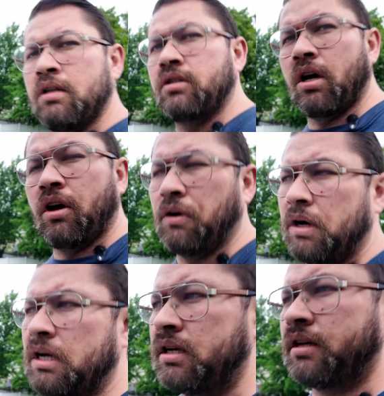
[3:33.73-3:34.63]

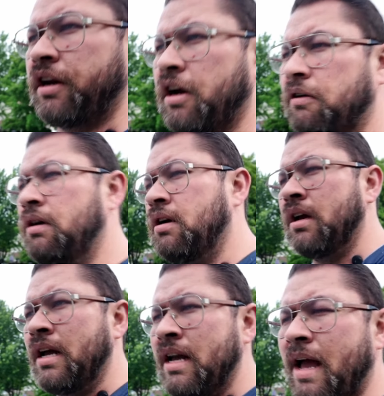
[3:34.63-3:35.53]
So, you know,
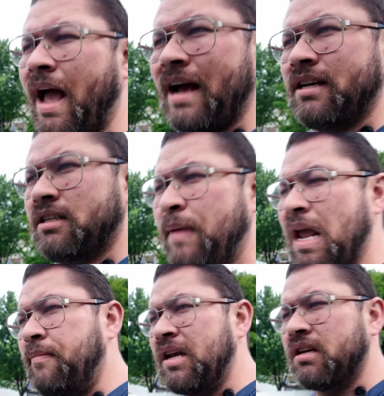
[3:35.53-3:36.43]
as
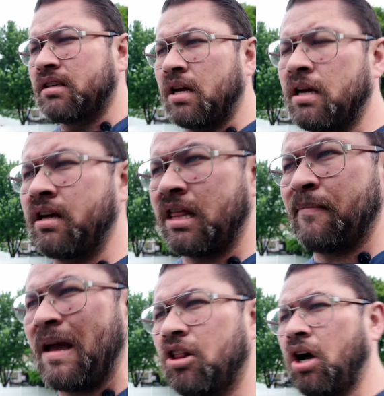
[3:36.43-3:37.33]
babies,
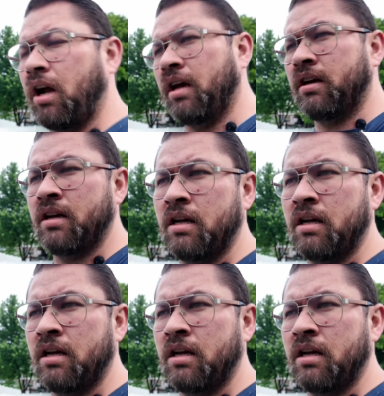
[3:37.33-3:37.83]
they may look,